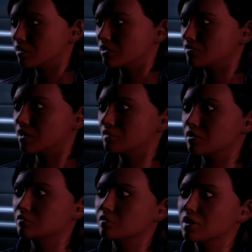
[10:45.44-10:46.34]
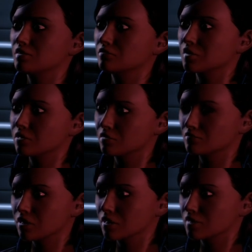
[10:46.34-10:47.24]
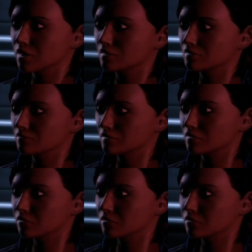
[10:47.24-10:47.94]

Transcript: I mentioned growing up in the Terminus systems.